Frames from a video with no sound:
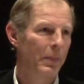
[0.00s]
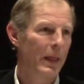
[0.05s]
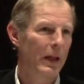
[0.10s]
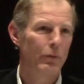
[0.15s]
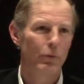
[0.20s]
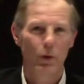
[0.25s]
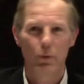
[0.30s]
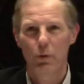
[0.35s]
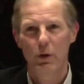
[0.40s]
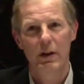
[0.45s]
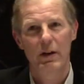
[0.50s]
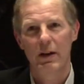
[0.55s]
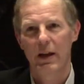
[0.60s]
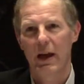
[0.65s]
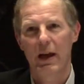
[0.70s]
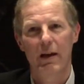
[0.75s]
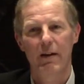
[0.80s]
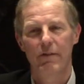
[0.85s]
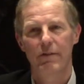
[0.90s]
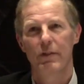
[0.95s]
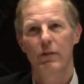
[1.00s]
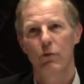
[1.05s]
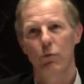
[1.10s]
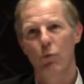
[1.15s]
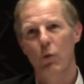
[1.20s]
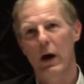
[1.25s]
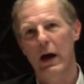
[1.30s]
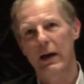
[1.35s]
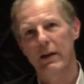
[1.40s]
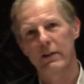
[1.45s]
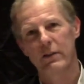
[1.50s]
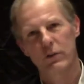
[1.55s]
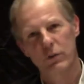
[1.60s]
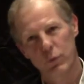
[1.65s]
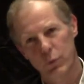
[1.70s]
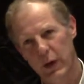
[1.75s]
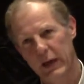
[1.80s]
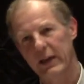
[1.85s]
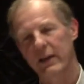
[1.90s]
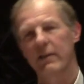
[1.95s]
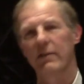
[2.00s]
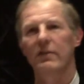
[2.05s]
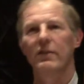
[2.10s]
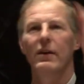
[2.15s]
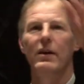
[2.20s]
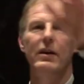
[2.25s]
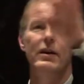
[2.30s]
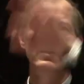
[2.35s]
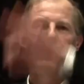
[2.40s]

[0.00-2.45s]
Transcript: And we wouldn't have the wild swings